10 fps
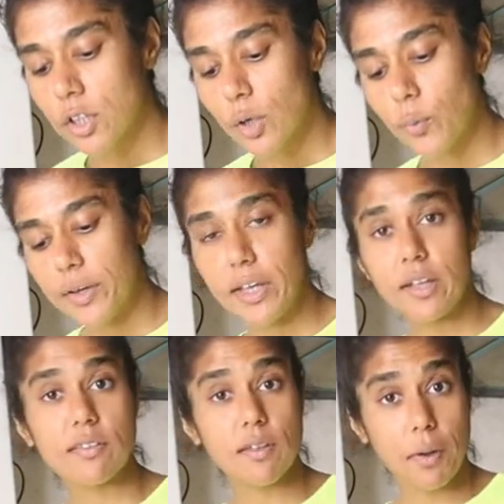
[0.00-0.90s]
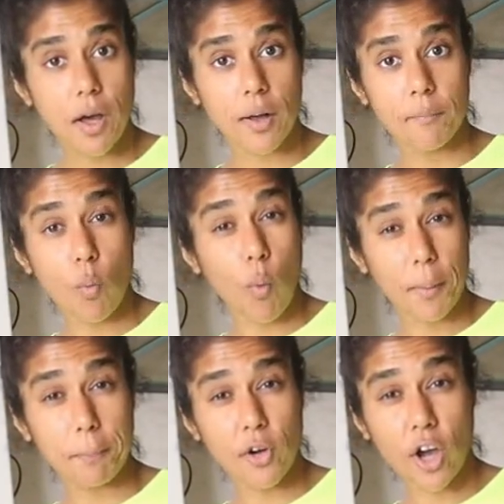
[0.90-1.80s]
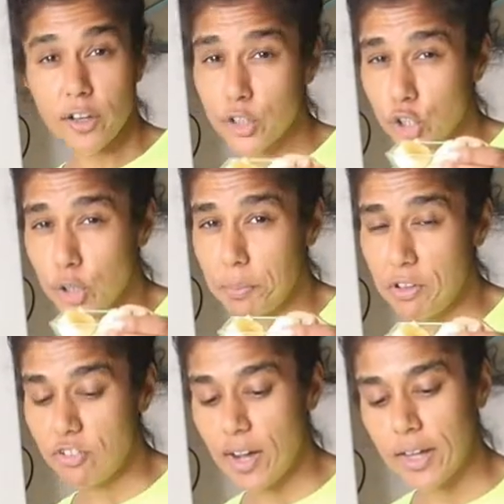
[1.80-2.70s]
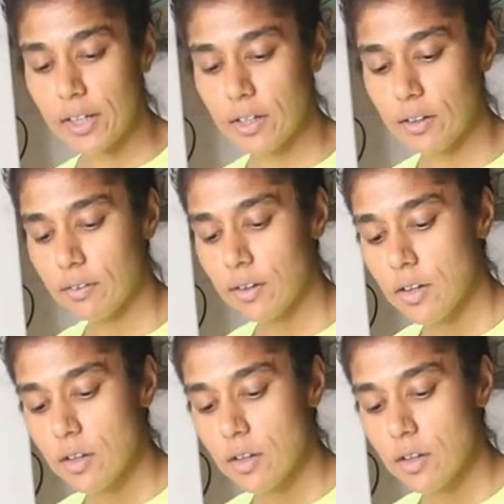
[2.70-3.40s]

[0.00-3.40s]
We need some, one banana should be fine,